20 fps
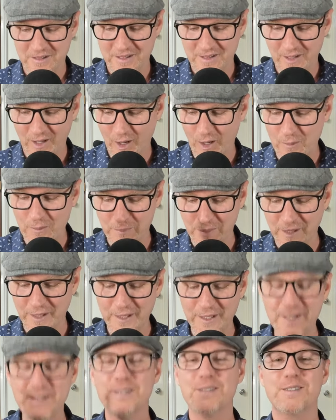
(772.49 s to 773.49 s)
Don't
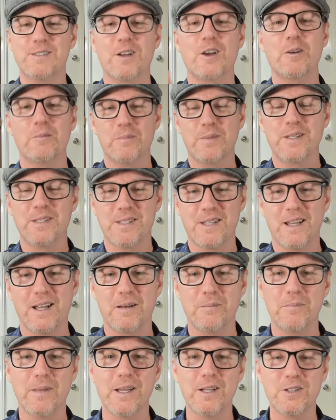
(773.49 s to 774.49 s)
please don't miss
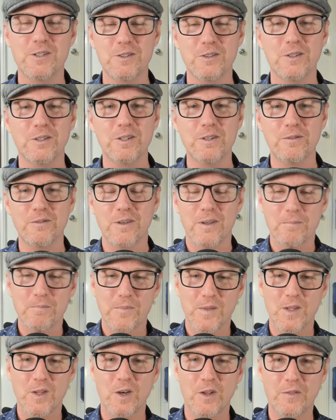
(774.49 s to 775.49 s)
out. Make sure you've
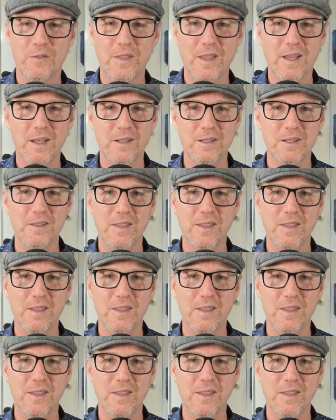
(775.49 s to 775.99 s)
got the,